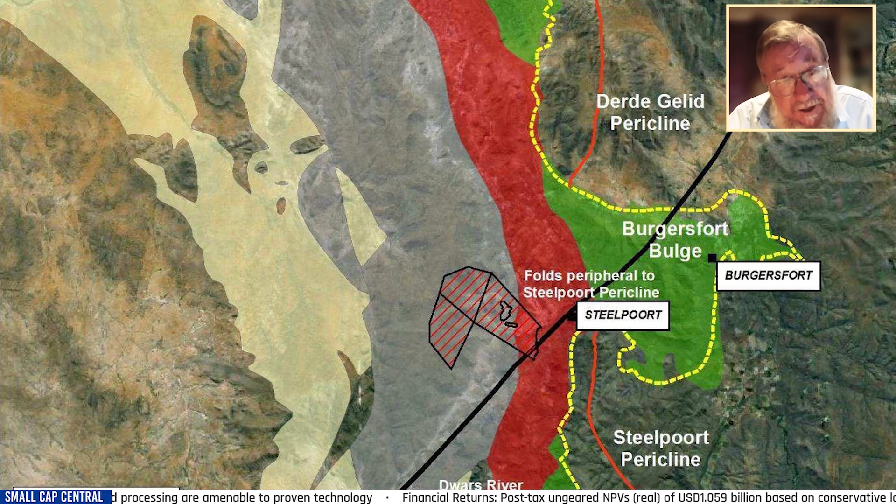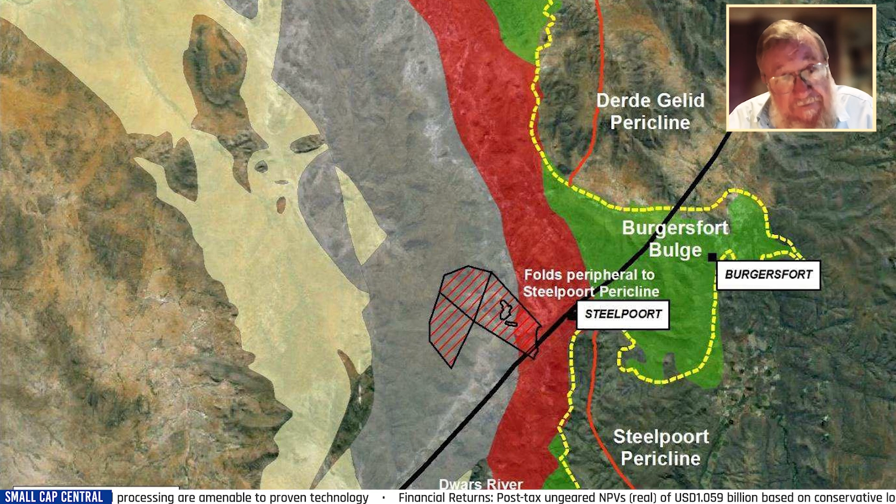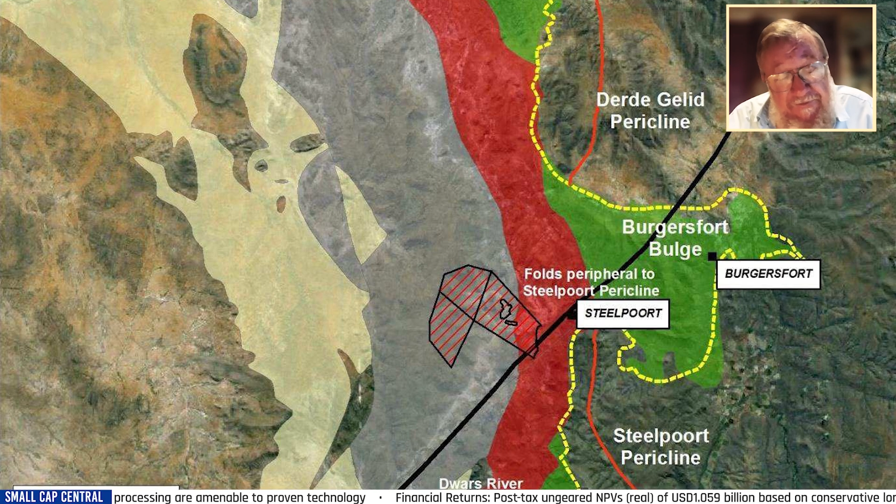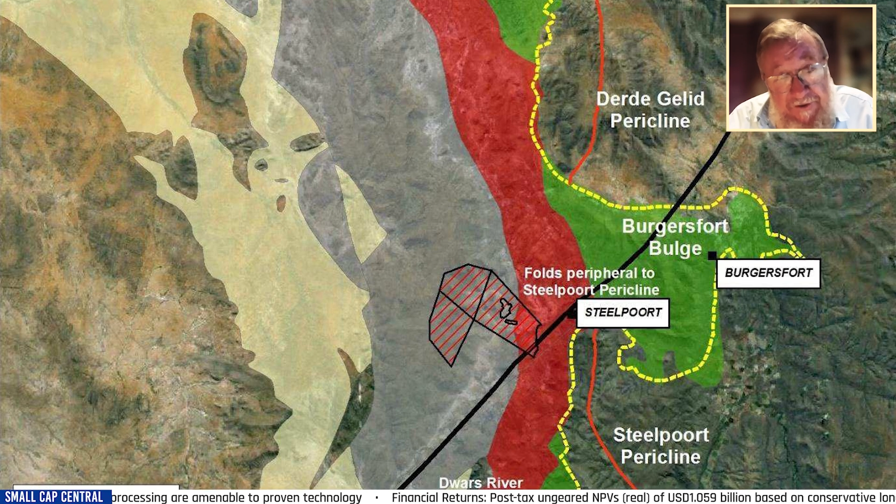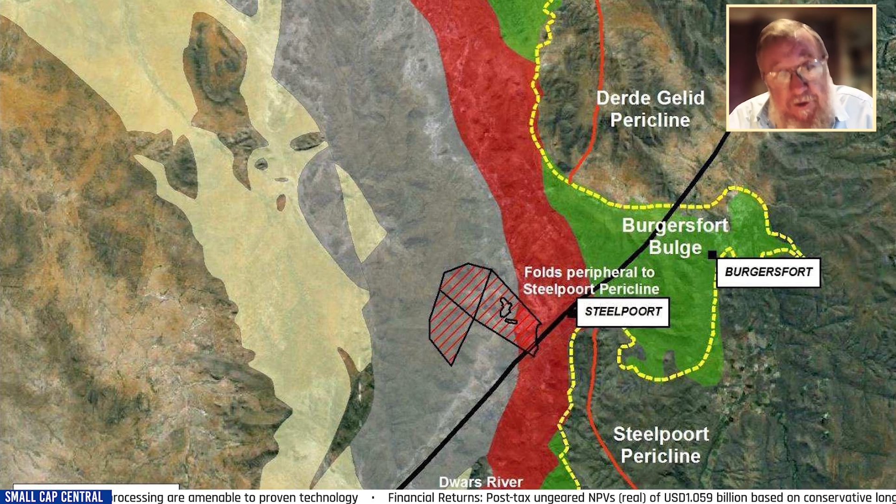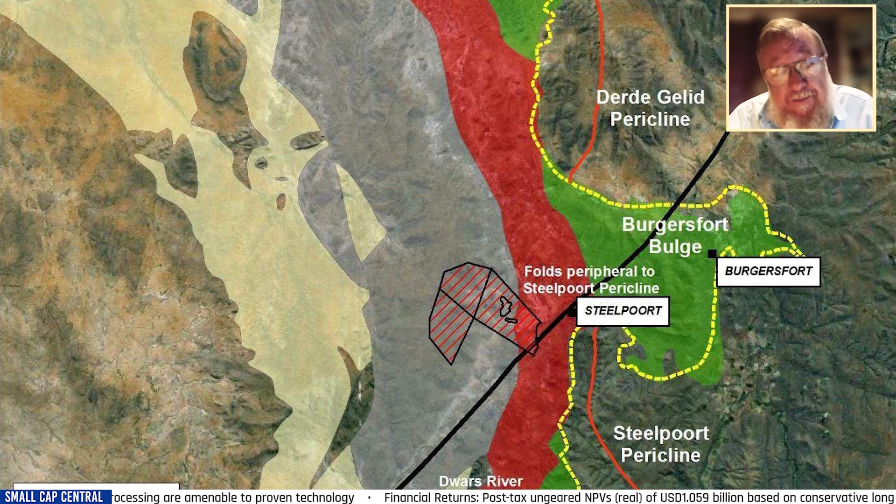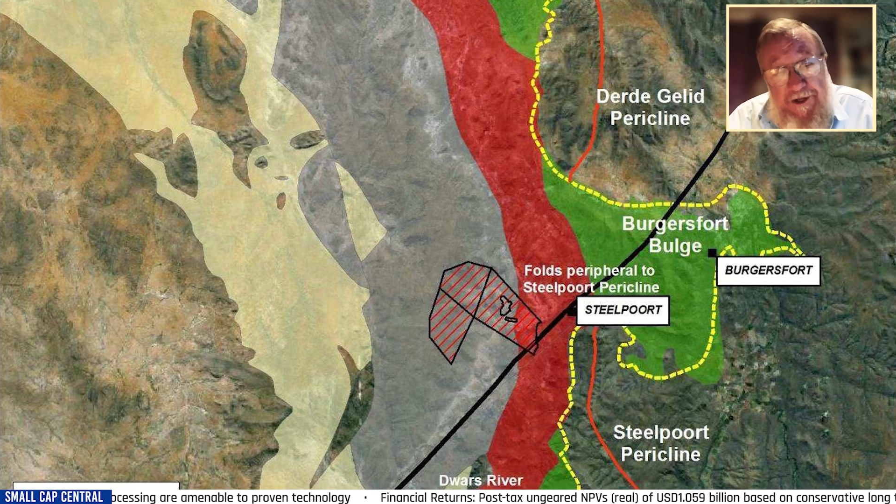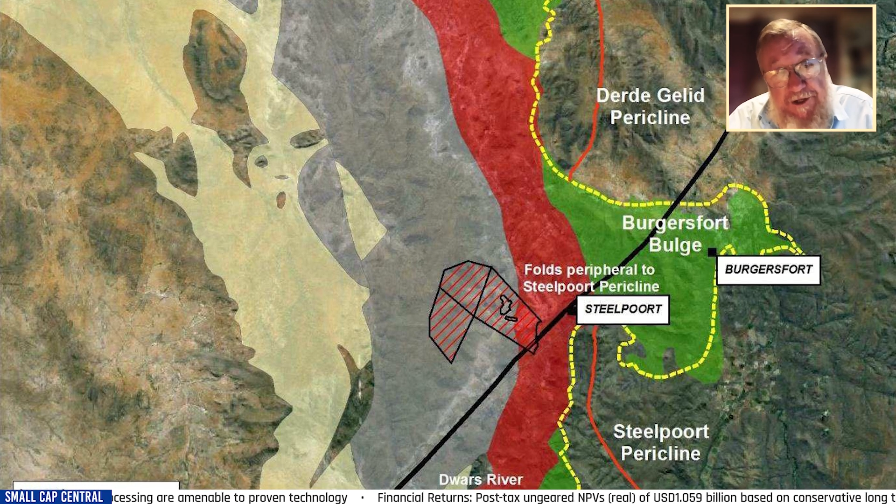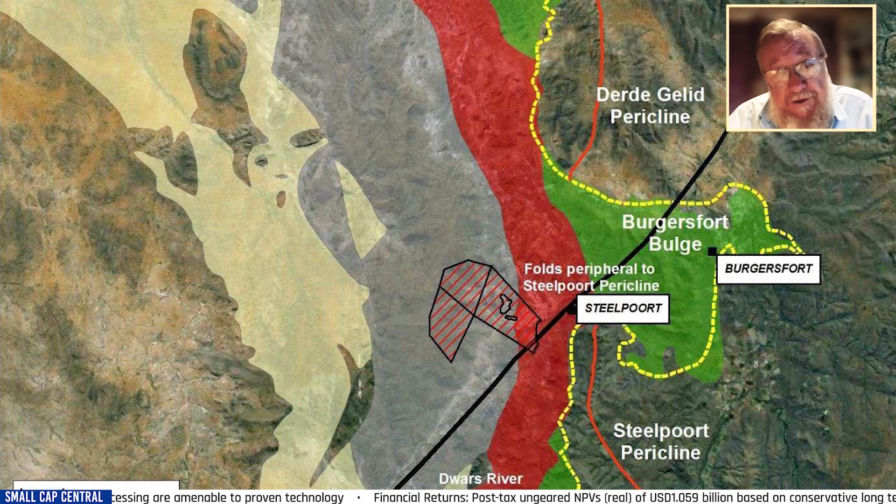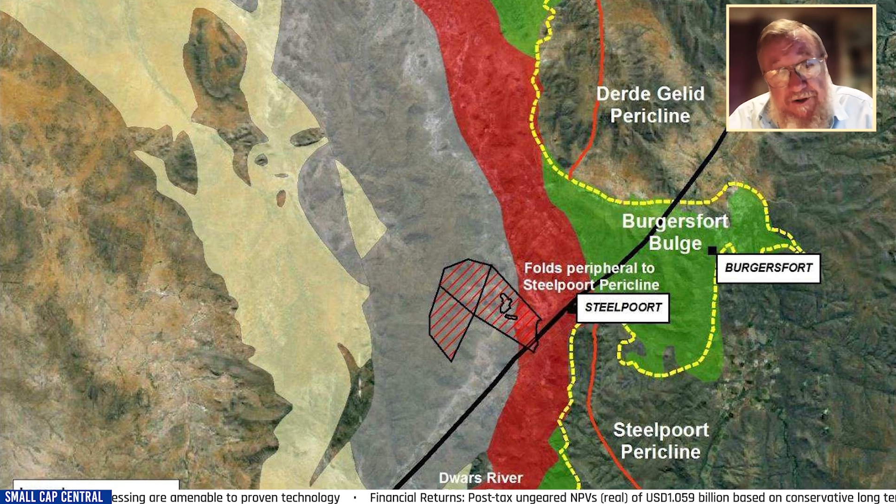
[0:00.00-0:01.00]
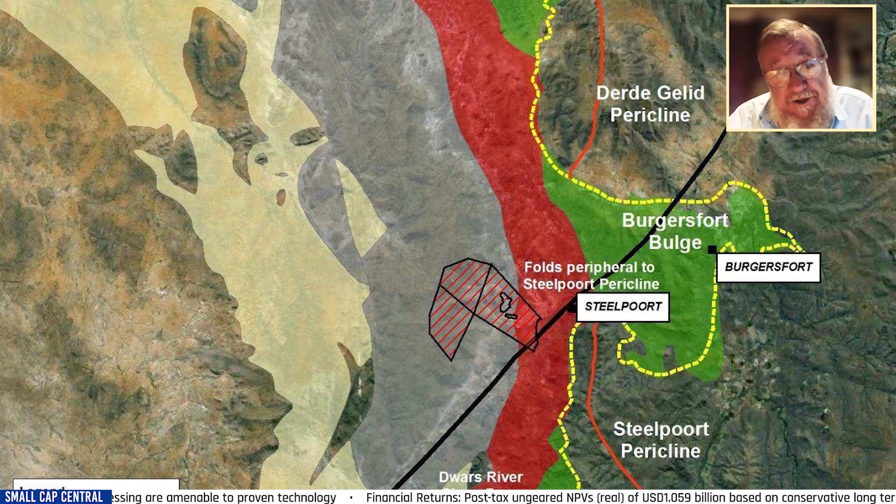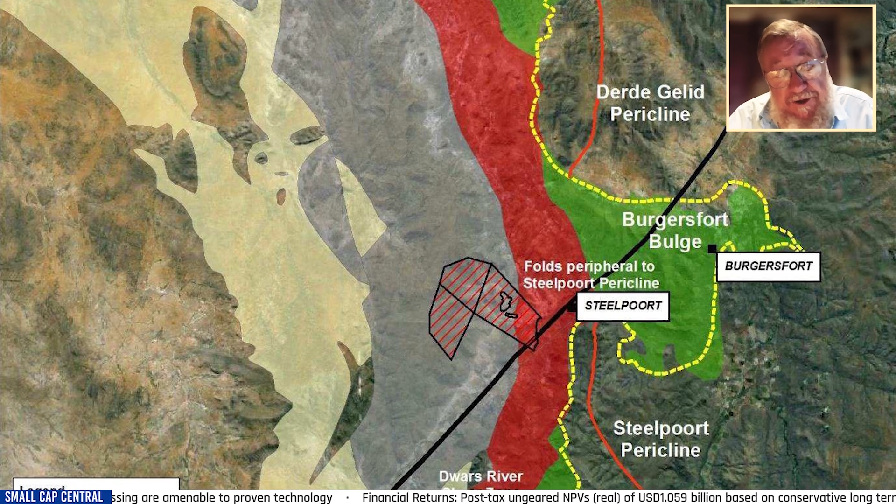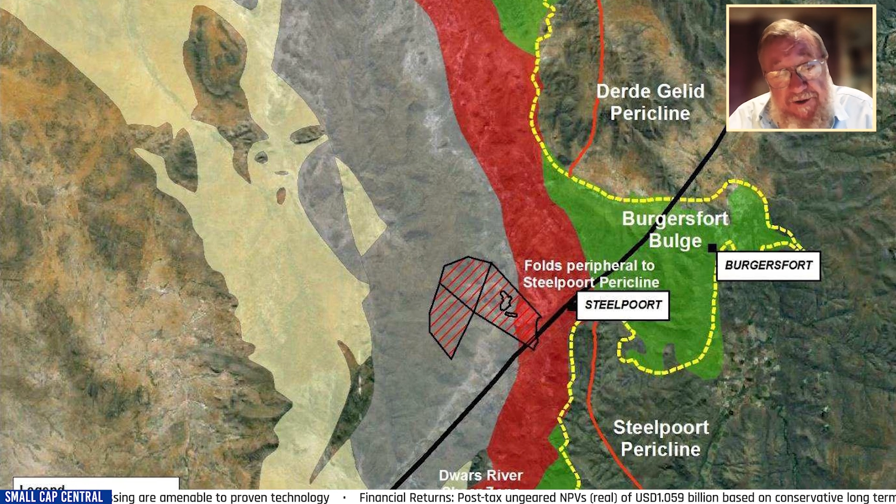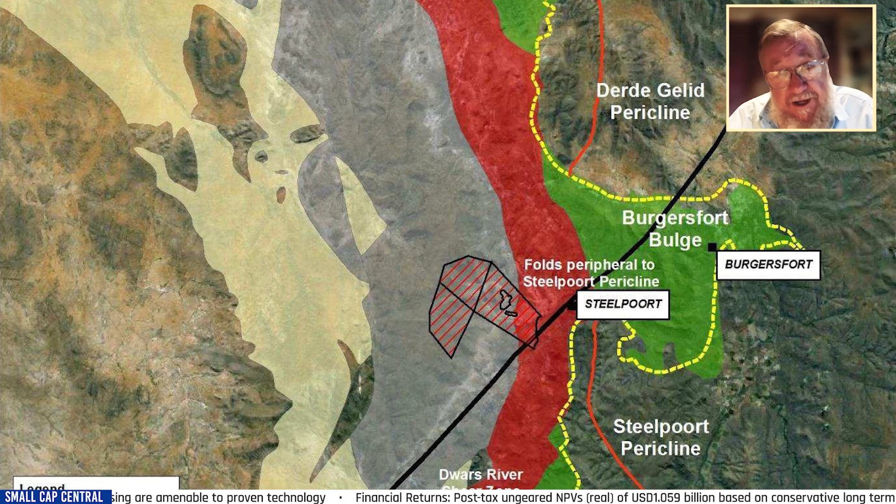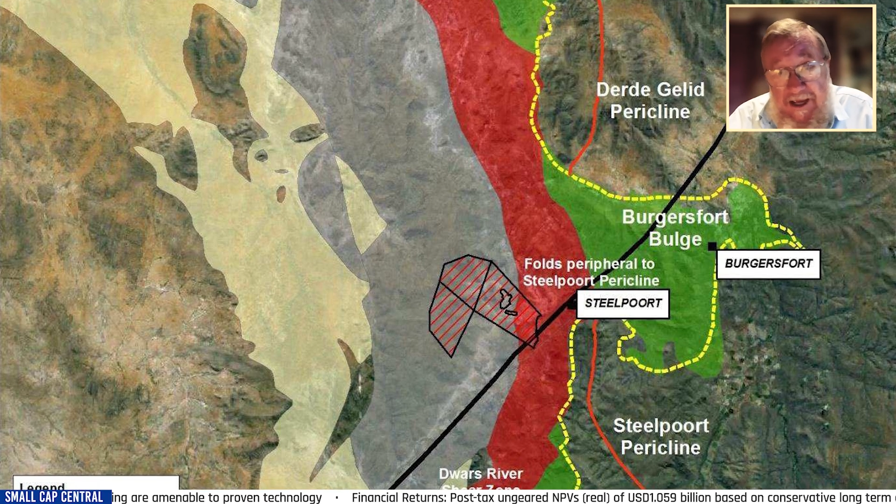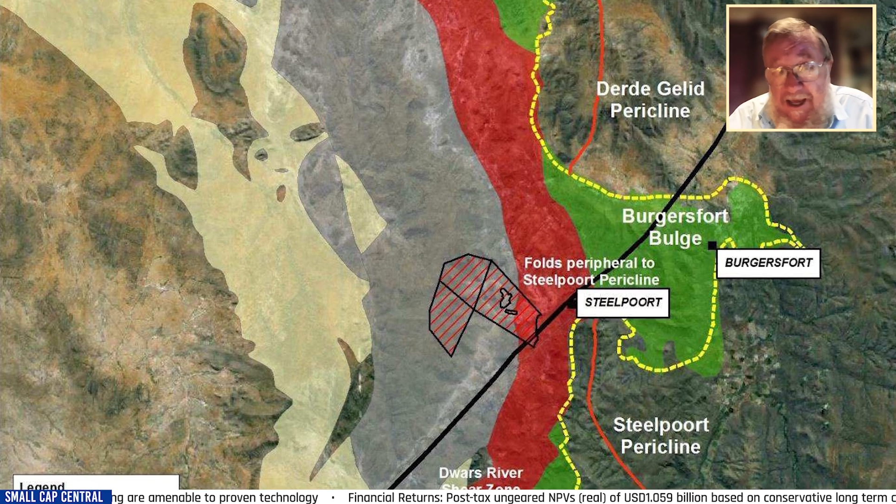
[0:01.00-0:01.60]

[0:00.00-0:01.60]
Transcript: very mature industry.